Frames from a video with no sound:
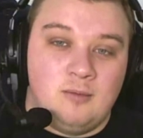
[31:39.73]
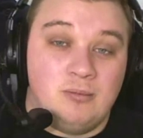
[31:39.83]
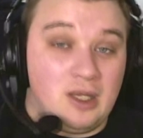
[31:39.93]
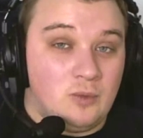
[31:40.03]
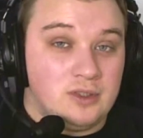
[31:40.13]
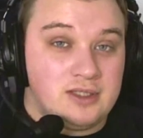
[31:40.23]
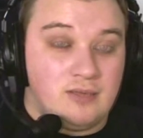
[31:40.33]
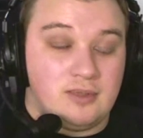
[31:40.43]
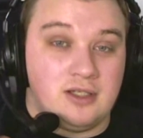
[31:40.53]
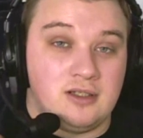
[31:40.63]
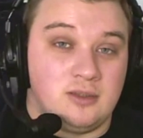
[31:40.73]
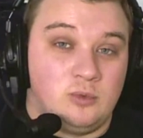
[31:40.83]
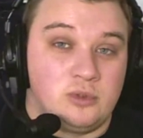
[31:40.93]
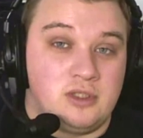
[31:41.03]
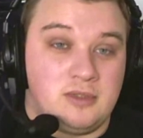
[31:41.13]
But I will see a return to
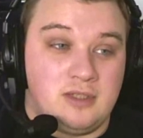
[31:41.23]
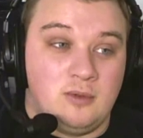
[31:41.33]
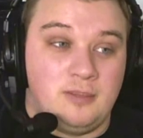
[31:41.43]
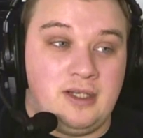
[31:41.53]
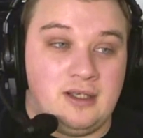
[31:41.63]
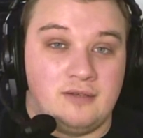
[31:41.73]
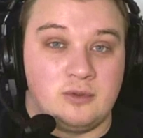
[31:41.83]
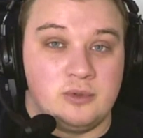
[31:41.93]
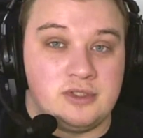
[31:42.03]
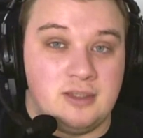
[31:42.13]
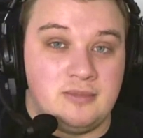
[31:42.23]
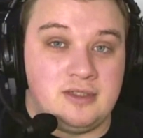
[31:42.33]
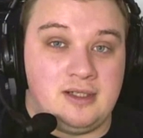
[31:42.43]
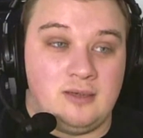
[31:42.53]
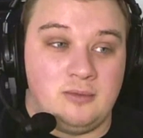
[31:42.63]
warships. They will be, of course,
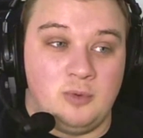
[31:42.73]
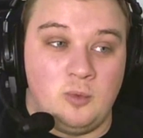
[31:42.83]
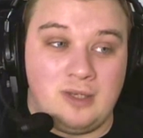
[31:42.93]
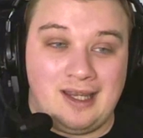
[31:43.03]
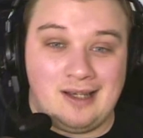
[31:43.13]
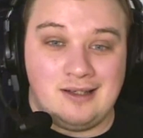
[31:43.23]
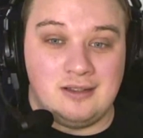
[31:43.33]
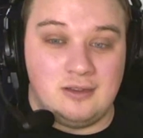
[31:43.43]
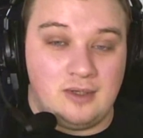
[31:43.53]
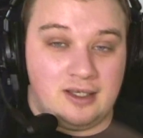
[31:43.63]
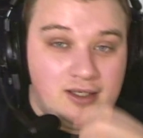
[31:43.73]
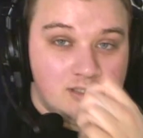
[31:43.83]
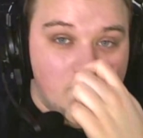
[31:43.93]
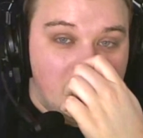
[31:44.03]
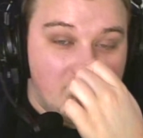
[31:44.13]
dumbed down. But what we can do
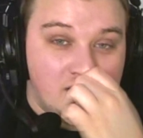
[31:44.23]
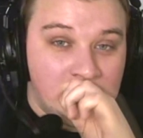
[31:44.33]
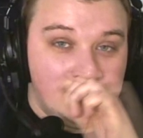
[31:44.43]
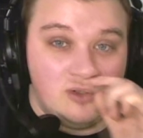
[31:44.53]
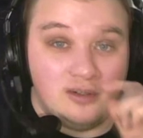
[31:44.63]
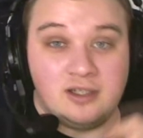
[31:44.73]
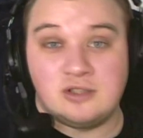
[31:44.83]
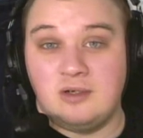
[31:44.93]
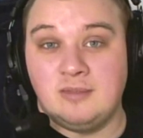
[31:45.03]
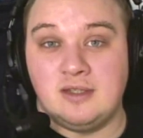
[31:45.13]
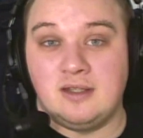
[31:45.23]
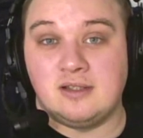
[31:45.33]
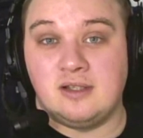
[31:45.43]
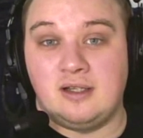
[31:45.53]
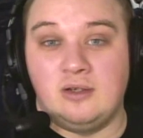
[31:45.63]
is we can actually do like streams and
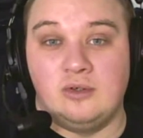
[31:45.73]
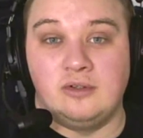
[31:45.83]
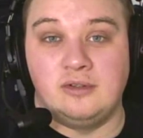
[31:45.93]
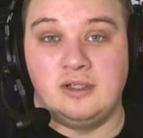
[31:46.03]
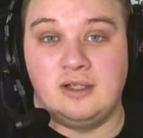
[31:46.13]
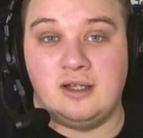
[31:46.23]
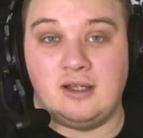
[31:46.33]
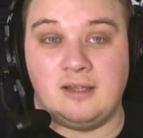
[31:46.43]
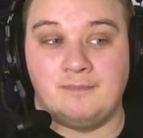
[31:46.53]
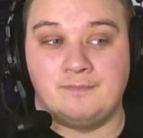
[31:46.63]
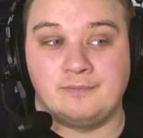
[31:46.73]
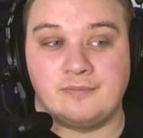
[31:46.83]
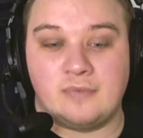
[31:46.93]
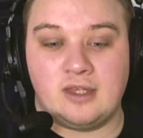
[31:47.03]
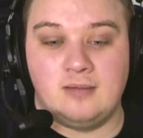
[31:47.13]
things like that on
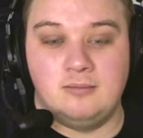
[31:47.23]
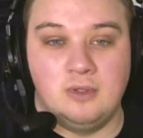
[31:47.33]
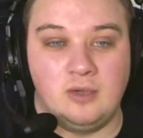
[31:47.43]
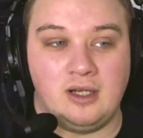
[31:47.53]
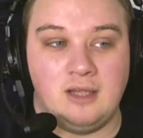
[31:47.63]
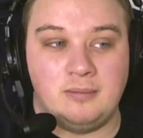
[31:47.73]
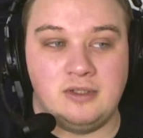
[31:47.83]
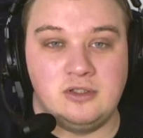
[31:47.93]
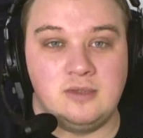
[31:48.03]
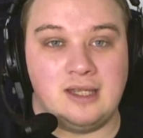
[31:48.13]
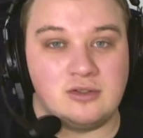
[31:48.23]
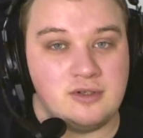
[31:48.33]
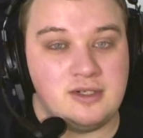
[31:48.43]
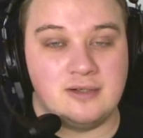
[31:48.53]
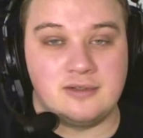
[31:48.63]
building it up and doing
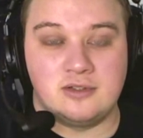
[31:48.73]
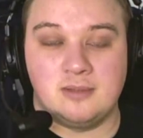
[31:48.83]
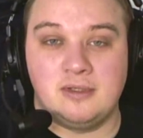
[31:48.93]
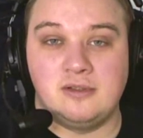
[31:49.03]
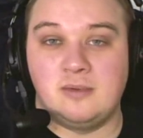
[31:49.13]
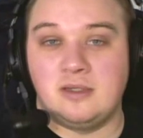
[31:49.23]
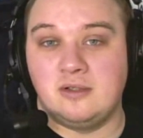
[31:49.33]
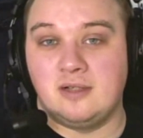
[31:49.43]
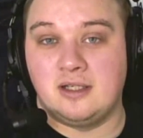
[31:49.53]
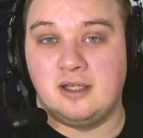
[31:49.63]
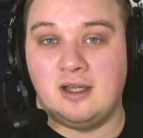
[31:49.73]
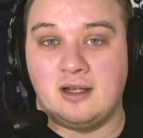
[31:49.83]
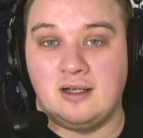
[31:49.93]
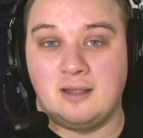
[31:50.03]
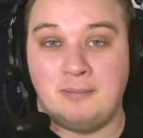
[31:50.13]
extra details on top of those. So we can do like a
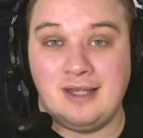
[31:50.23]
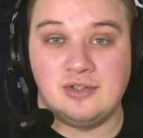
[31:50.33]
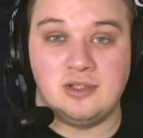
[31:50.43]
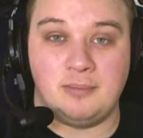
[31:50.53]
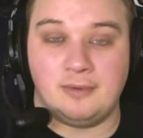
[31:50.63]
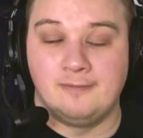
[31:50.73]
kind of like base ship,